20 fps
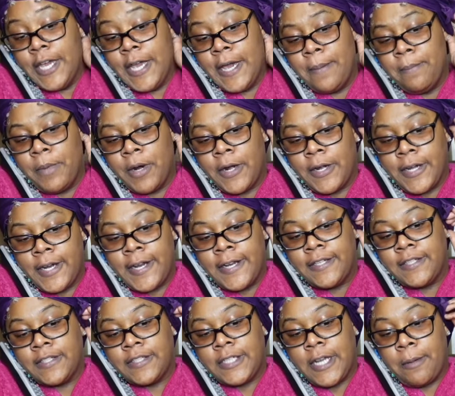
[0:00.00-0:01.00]
Yeah,
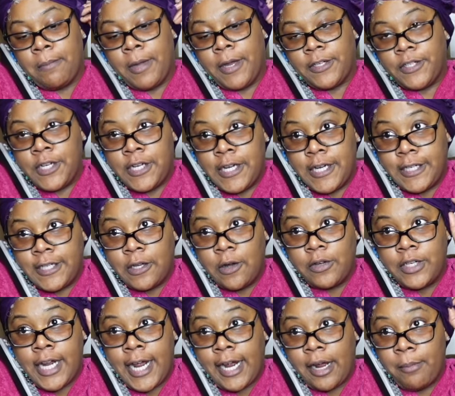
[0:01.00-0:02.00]
Bernice. Talking about she need to go
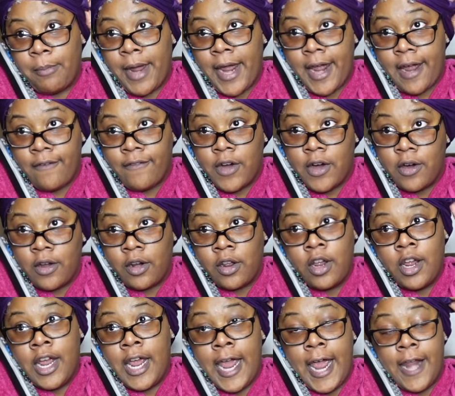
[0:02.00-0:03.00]
take a bath, hon.
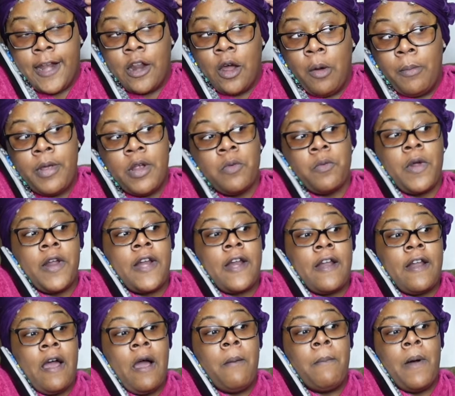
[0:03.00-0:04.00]
And don't be running
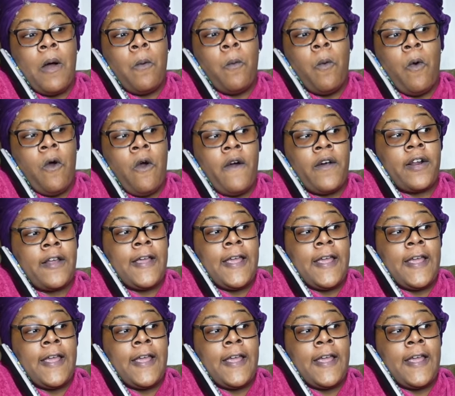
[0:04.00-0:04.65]
all my water